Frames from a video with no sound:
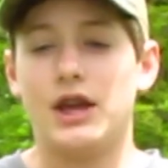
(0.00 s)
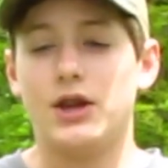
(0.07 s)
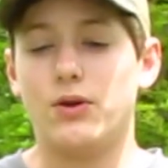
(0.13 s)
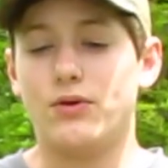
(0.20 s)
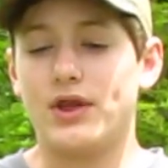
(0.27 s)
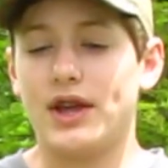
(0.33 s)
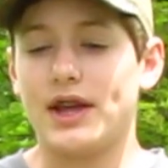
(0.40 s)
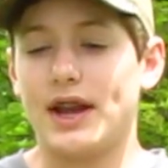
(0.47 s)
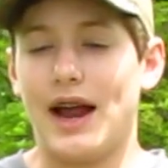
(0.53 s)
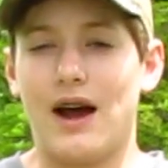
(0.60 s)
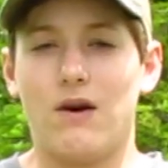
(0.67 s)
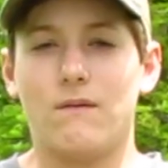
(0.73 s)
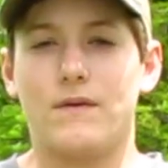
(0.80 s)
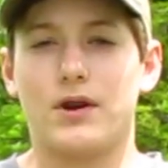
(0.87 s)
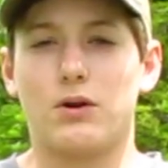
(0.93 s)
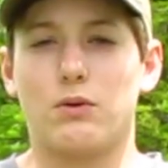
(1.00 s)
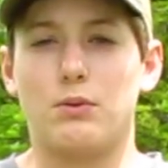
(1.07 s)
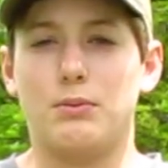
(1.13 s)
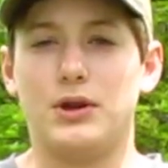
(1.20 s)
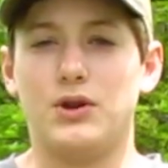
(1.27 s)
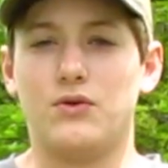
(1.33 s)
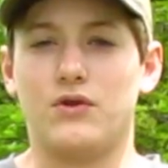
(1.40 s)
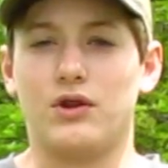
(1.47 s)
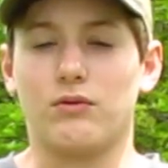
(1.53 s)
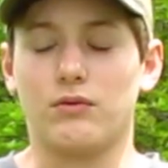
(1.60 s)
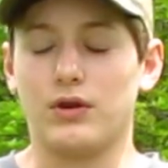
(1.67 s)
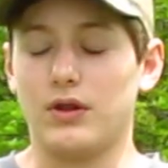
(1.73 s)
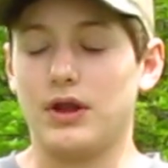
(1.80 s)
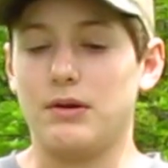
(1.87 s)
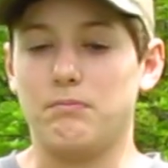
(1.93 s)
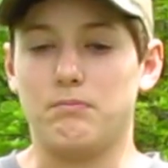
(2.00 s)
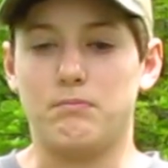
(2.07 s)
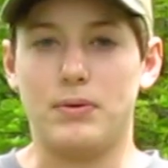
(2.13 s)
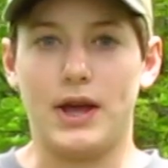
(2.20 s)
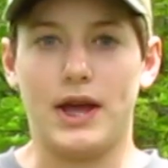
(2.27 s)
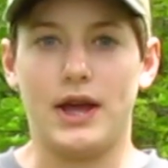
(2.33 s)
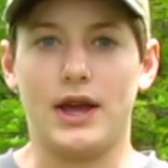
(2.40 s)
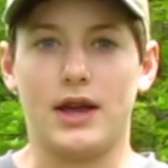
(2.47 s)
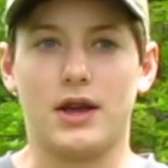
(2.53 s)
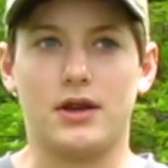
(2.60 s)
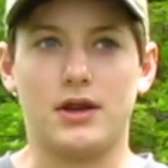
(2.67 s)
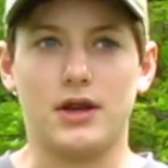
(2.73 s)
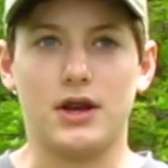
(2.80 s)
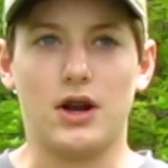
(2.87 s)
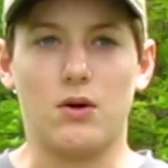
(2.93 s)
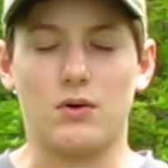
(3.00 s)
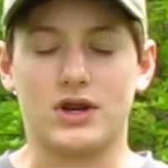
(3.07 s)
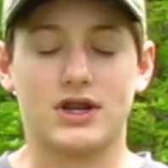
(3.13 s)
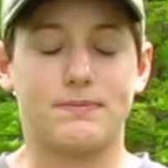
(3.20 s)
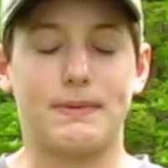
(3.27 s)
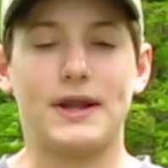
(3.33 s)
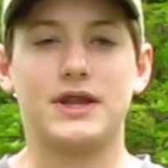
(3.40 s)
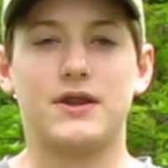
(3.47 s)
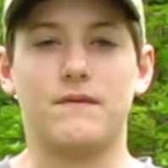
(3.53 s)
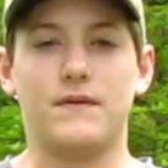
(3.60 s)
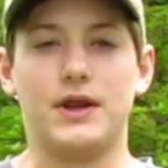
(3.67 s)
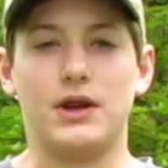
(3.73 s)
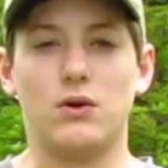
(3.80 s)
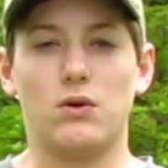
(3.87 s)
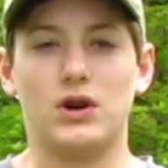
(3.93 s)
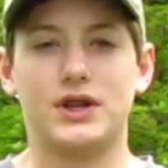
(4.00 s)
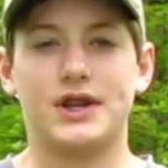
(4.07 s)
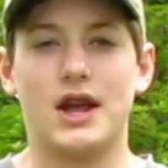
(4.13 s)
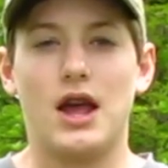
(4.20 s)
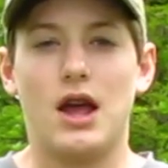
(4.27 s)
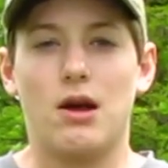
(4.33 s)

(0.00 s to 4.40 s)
you'd think an outfitter would be using really big, expensive decoys,